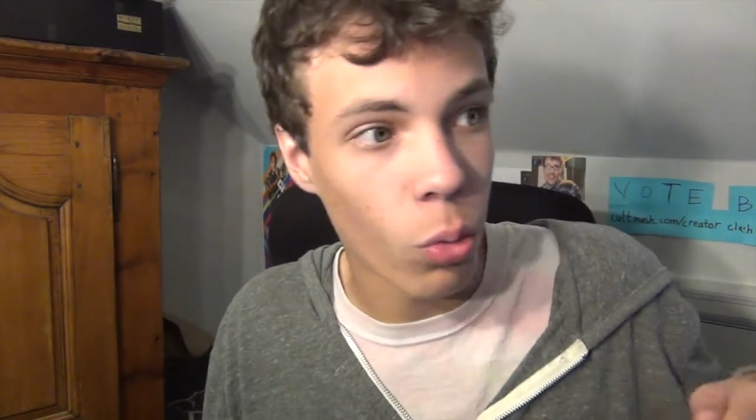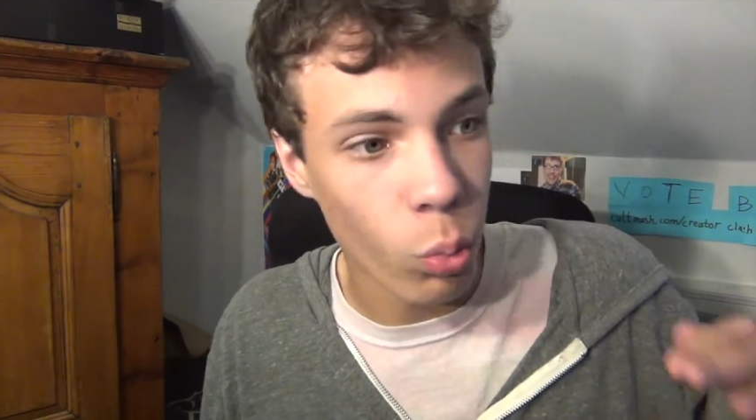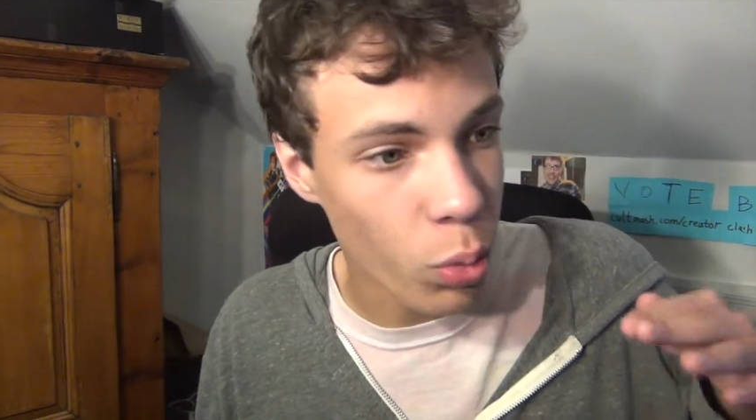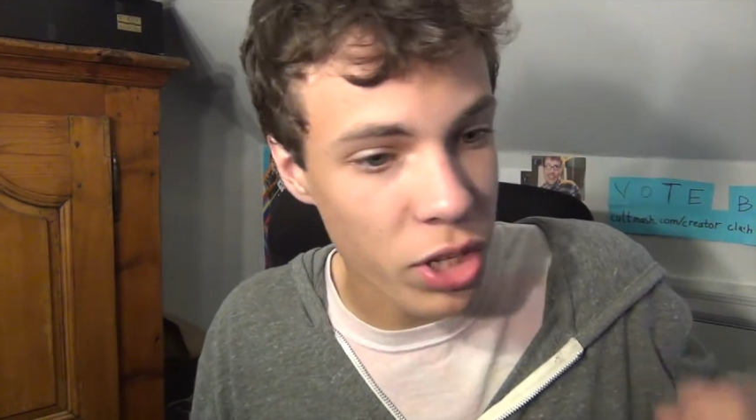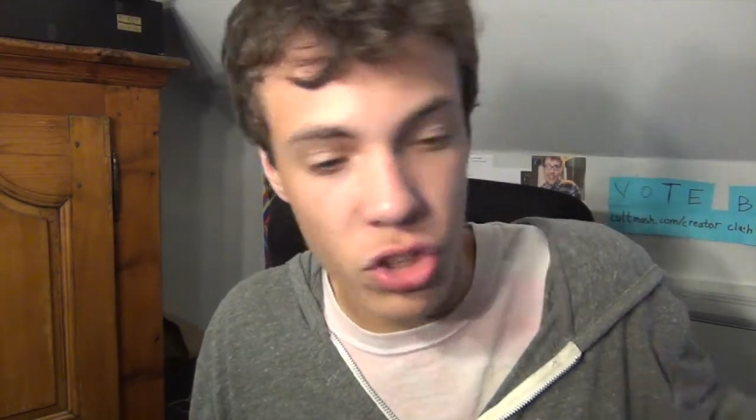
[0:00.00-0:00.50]

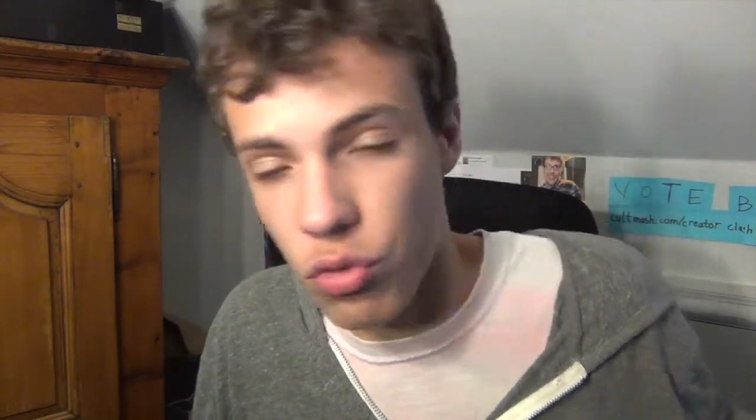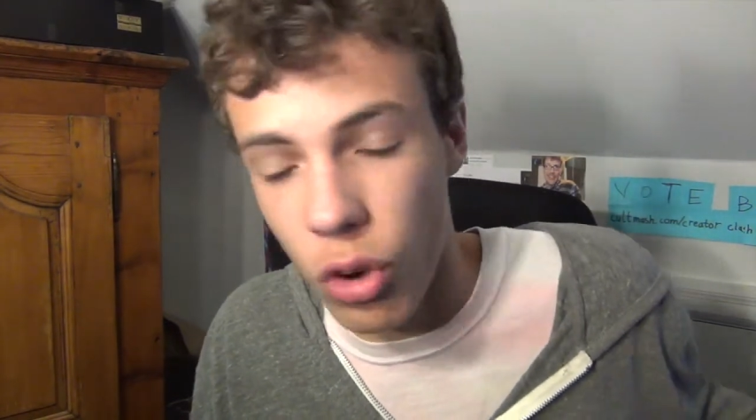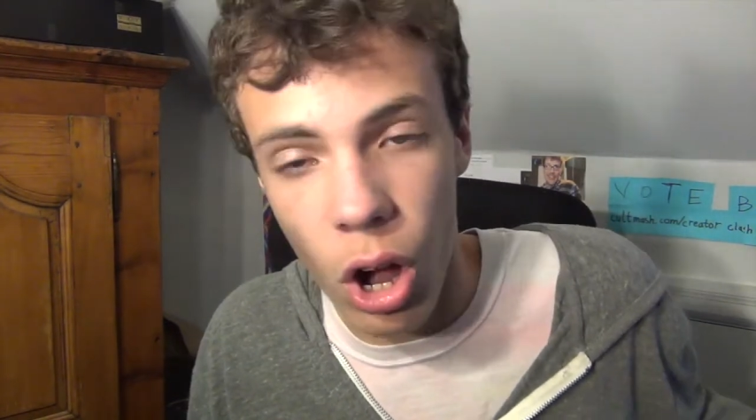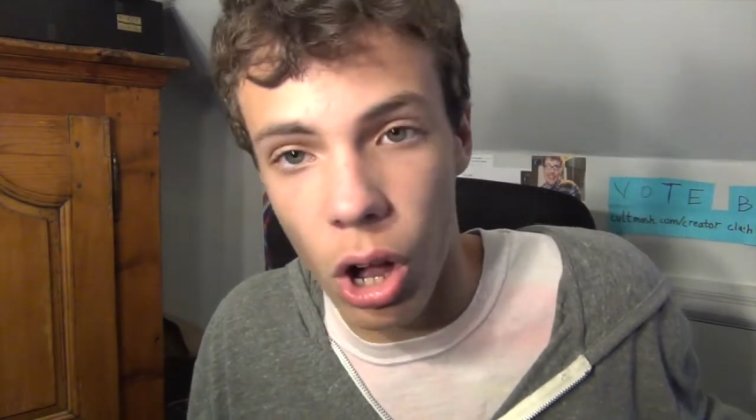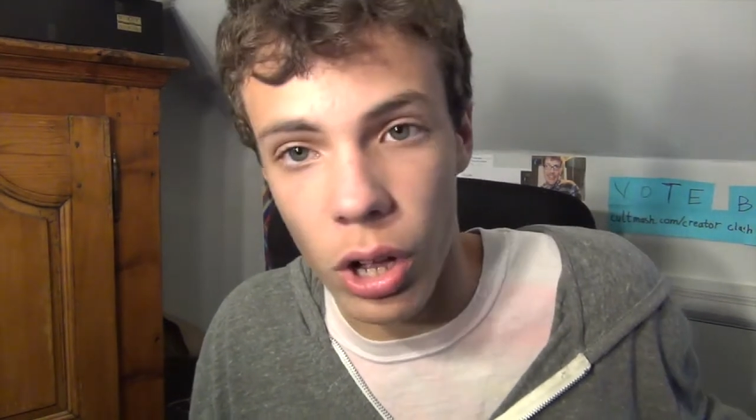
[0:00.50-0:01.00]
which is
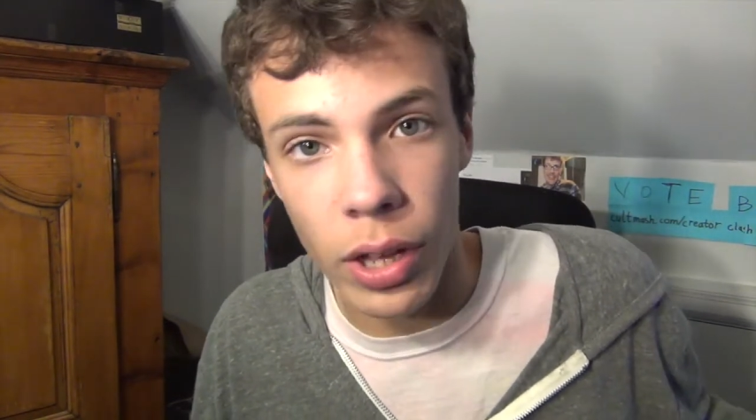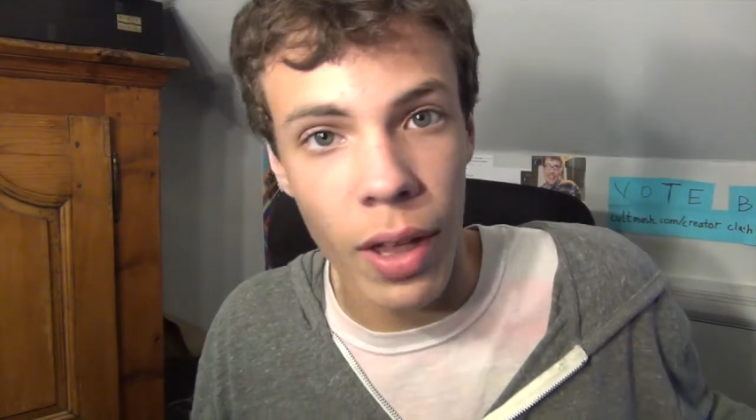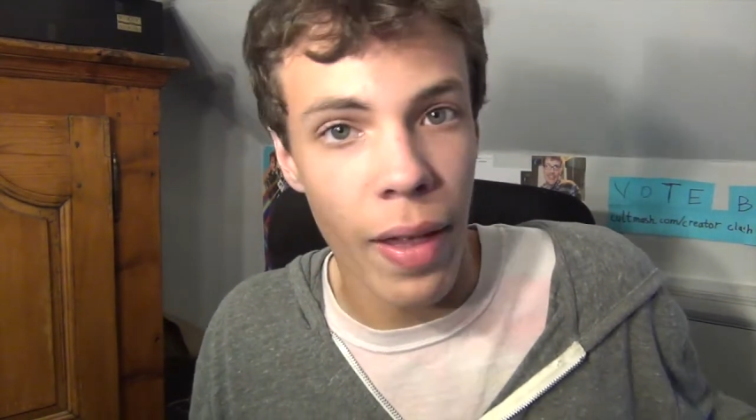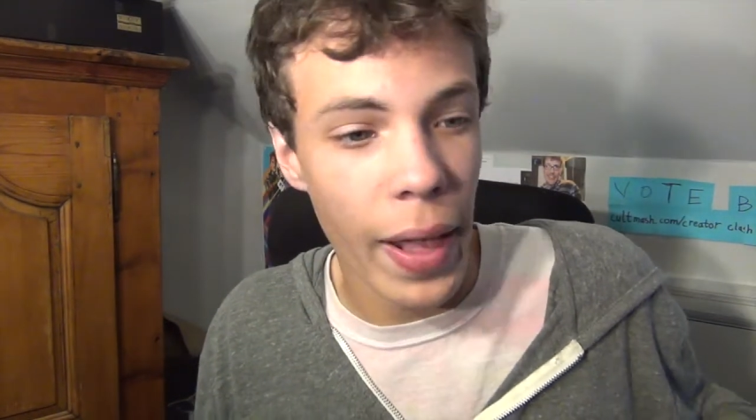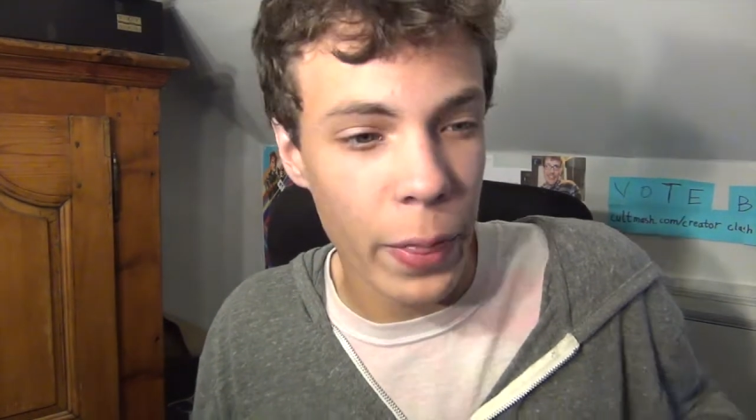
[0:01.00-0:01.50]
wrong,
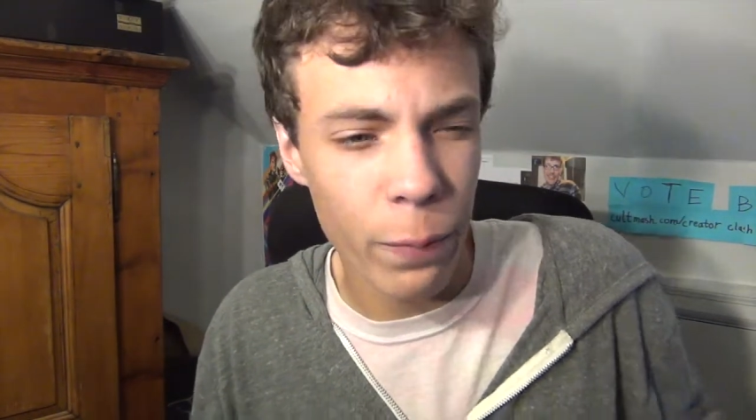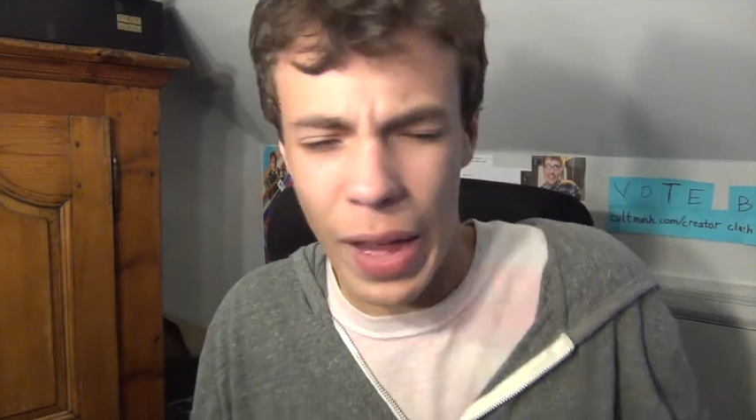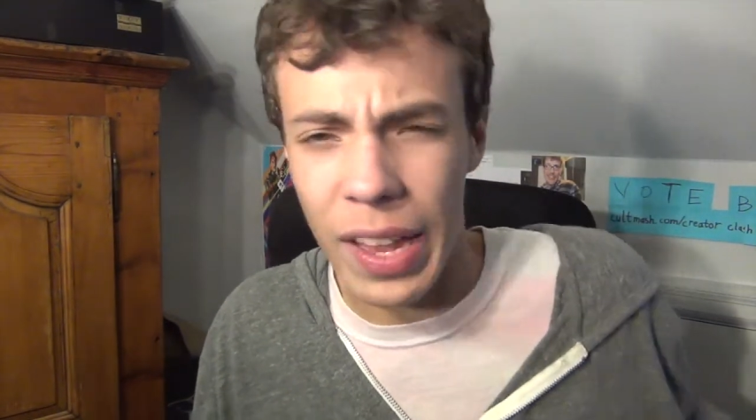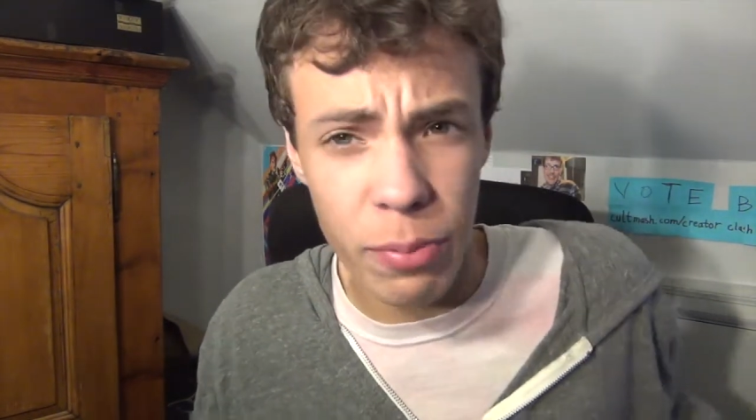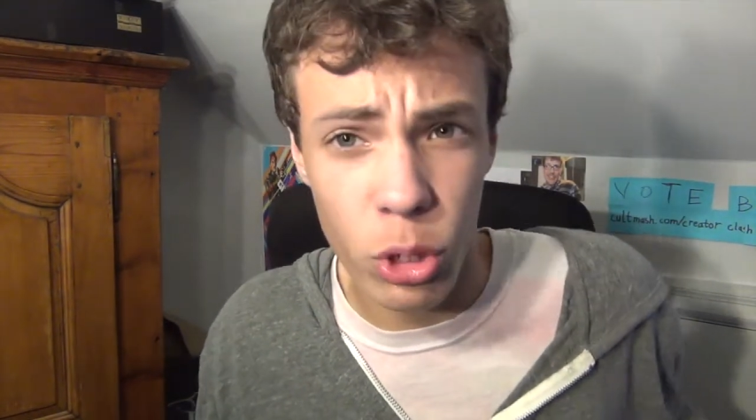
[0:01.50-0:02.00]
and the
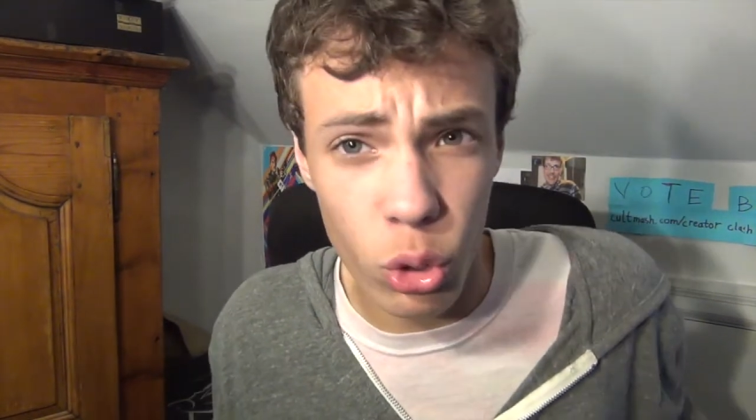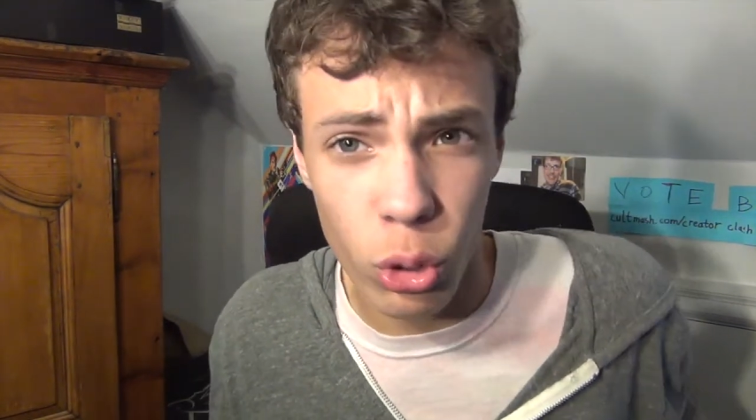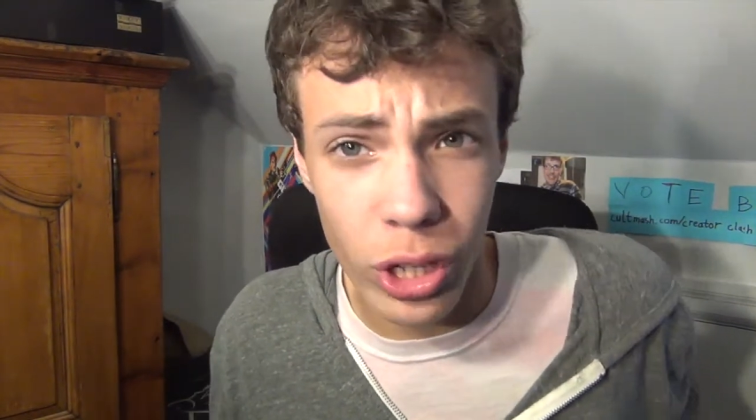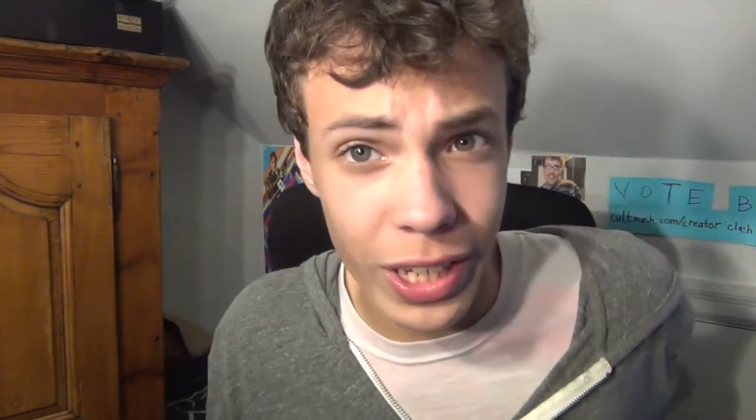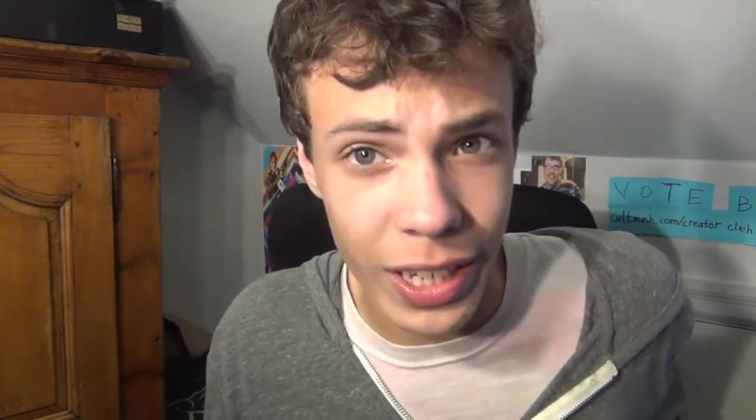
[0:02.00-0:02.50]
vast
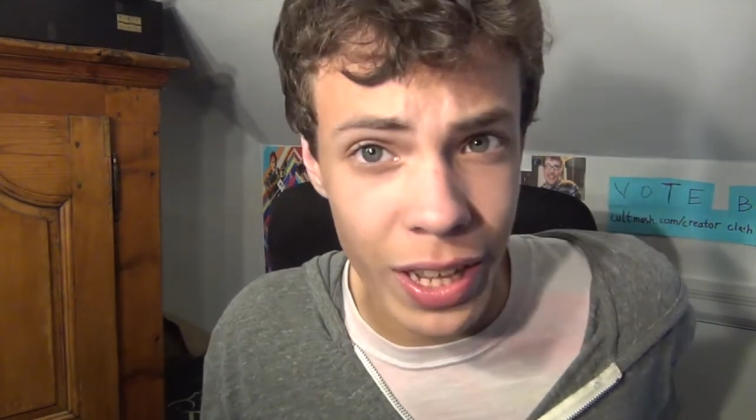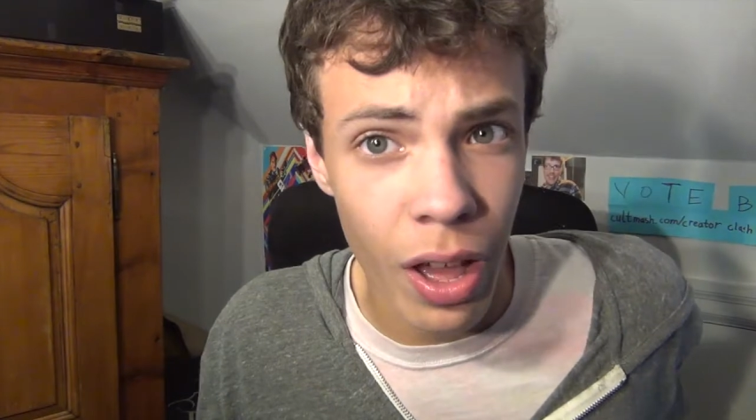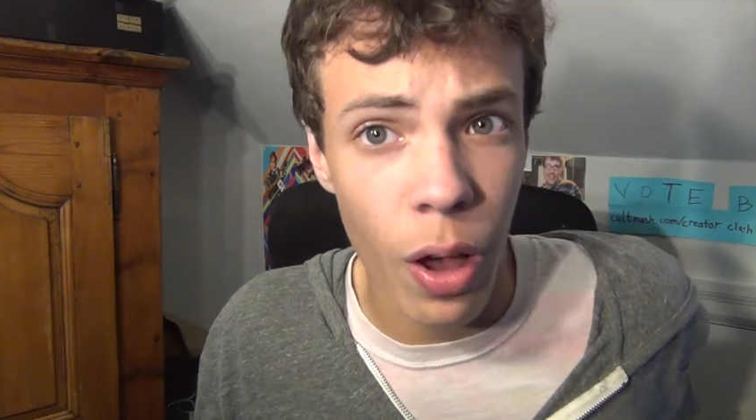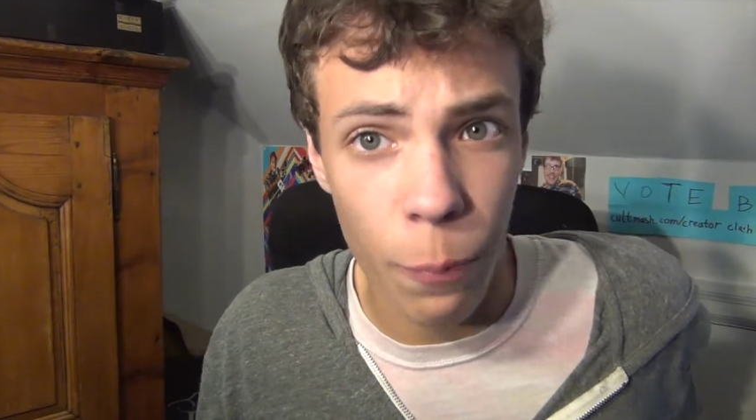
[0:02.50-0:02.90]
majority